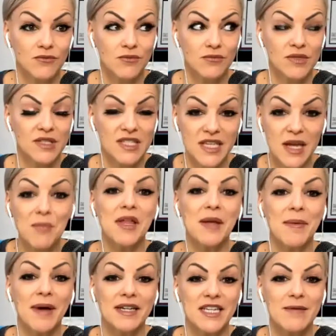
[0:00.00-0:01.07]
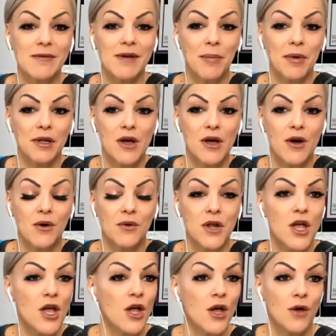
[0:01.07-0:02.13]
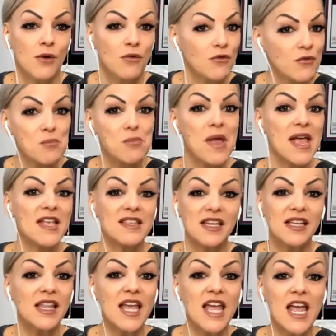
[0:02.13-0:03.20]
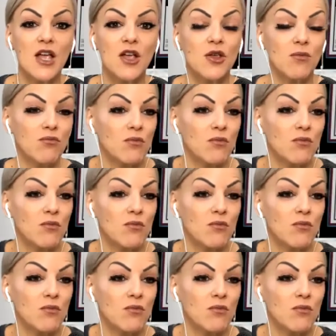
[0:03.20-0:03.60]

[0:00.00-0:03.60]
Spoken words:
Simply by Team Cup alone, basically,